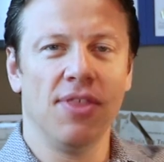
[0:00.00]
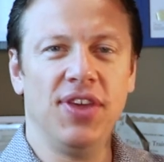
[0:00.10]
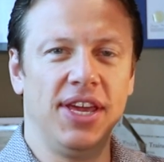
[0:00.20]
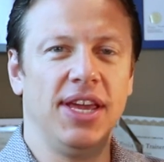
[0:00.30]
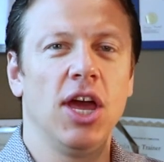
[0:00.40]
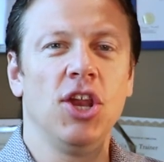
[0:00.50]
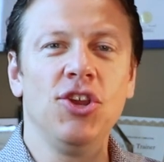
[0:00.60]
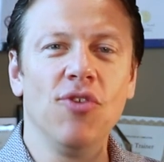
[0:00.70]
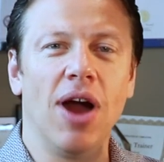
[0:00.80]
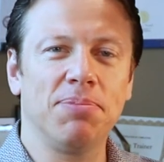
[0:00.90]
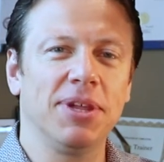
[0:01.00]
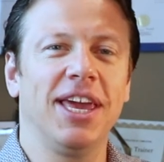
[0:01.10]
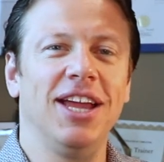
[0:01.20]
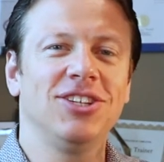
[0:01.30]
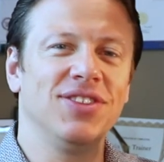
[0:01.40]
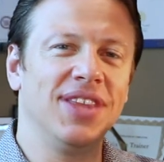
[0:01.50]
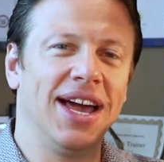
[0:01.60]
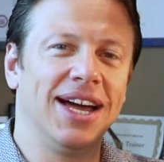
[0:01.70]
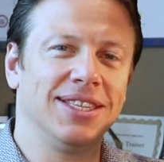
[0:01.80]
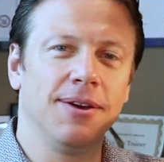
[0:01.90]
the new application
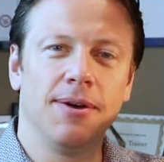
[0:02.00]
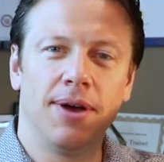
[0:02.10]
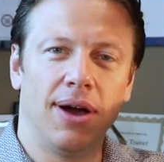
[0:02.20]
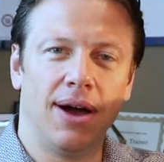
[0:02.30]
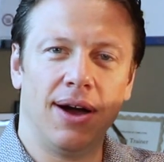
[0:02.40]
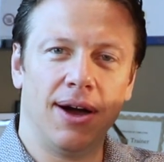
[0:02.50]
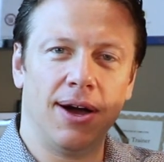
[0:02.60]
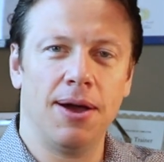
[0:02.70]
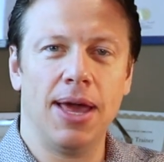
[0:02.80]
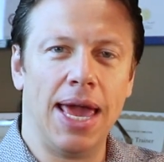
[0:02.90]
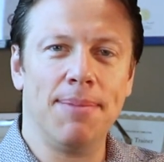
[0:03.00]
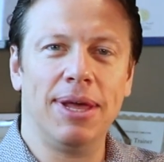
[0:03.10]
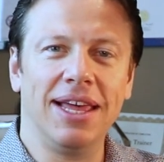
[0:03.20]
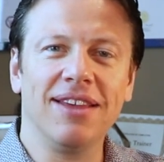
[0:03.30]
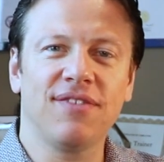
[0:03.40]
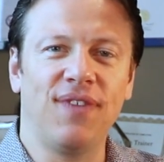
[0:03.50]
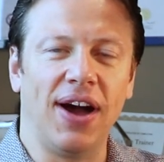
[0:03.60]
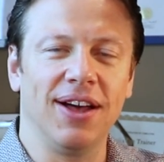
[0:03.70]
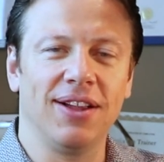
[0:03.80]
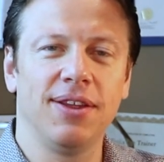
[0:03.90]
that MLS
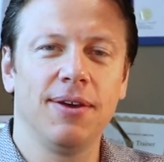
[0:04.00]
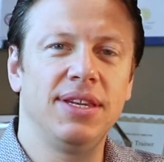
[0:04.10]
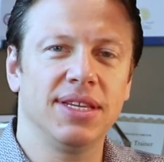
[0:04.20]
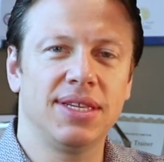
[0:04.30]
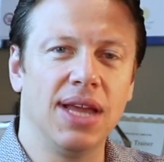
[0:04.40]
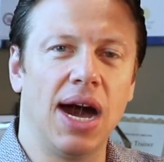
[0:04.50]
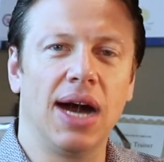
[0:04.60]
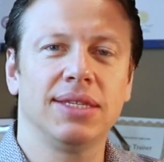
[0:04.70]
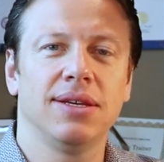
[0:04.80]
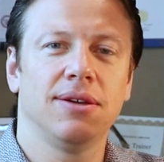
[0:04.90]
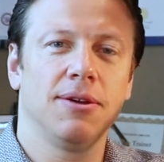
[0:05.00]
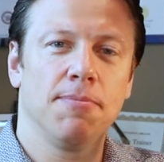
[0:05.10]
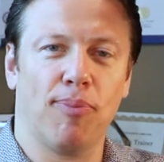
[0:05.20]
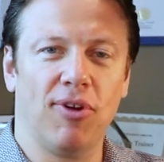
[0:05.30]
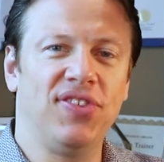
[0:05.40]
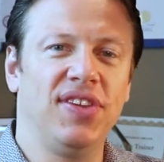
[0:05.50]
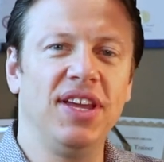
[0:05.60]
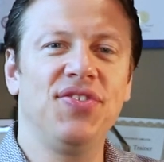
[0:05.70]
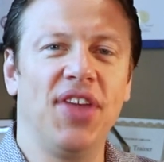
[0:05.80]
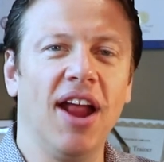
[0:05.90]
filed does not
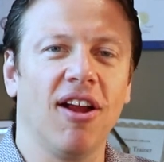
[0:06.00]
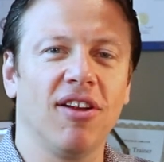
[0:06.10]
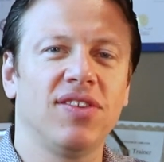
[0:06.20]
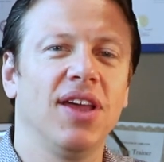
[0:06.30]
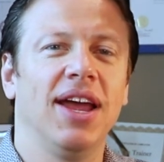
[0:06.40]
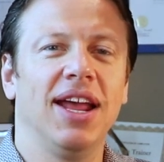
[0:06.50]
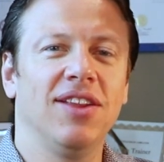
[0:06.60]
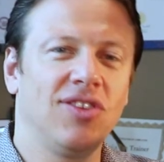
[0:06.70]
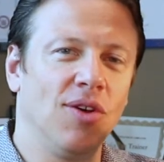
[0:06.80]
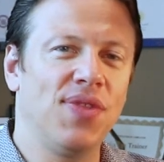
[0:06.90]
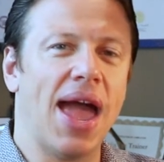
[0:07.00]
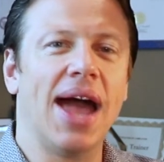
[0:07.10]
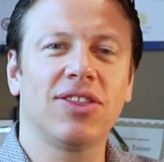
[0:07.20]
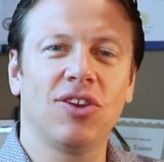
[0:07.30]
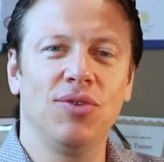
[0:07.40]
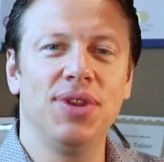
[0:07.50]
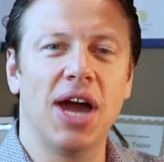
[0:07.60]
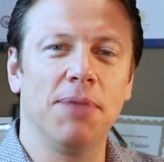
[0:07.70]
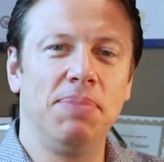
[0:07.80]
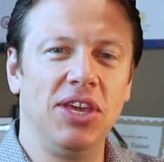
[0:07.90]
precede theirs, and so that could
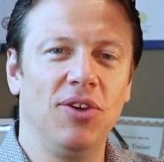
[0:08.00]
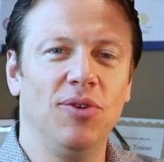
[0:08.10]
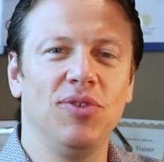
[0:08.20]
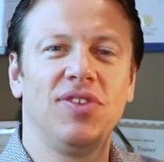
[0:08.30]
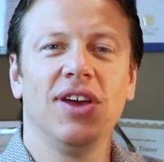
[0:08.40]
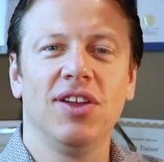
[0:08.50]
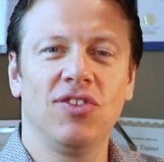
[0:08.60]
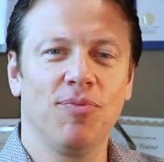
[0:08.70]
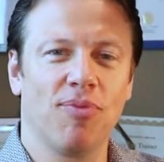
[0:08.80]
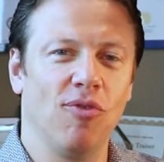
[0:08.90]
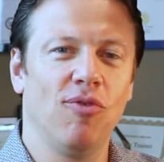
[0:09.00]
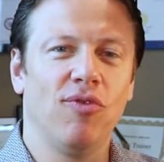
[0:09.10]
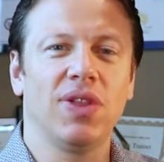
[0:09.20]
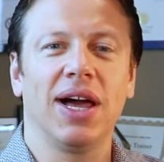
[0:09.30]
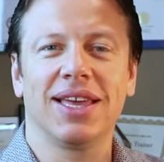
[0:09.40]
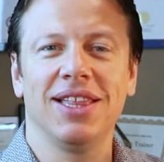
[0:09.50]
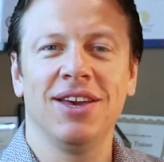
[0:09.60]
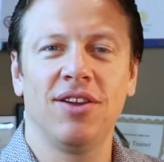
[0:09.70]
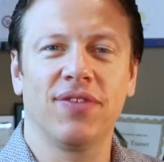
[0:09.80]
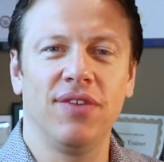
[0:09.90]
not be used to prove
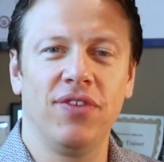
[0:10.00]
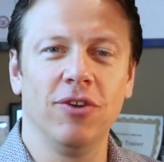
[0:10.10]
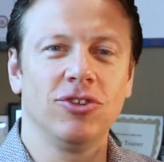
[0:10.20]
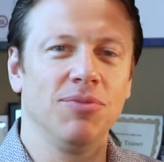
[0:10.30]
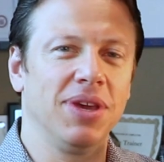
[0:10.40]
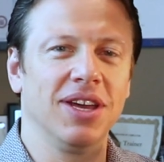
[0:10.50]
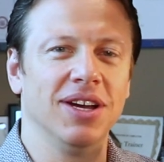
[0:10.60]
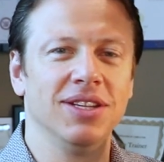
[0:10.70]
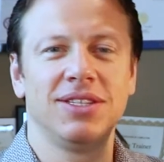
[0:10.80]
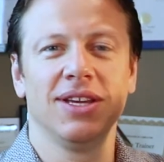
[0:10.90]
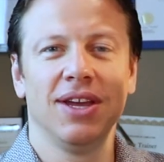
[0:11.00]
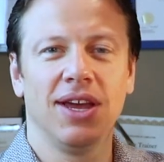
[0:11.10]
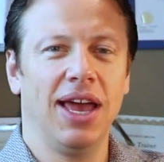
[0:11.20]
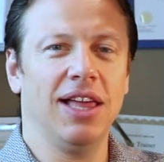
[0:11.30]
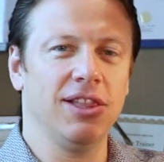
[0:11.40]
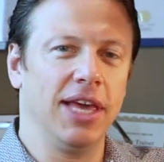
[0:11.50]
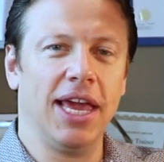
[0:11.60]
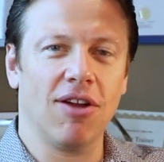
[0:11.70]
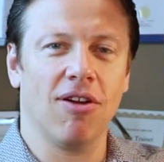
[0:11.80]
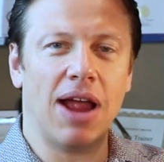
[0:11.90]
likelihood of confusion because a
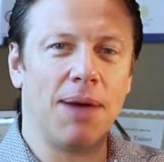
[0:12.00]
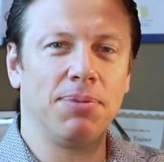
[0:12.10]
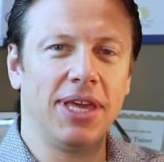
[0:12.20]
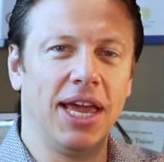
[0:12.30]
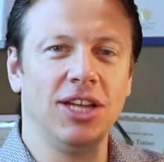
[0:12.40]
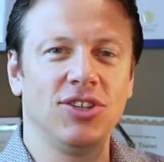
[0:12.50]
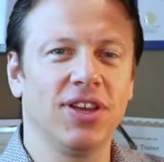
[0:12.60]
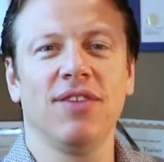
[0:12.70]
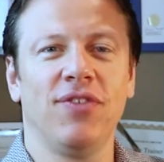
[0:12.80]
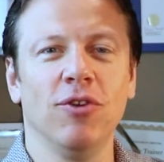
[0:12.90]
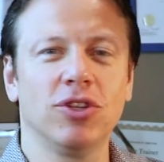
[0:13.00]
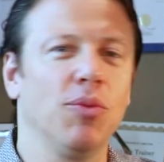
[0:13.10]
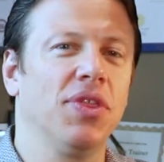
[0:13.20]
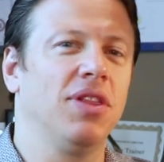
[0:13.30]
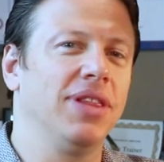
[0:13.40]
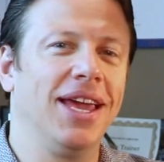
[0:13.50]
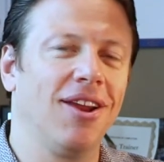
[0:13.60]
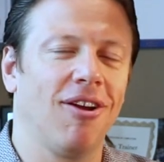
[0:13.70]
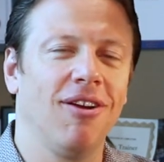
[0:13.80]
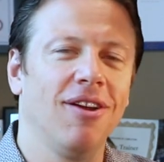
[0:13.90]
later application, the confusion with a
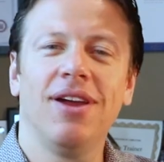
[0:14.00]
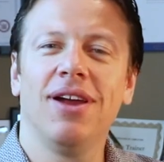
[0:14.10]
later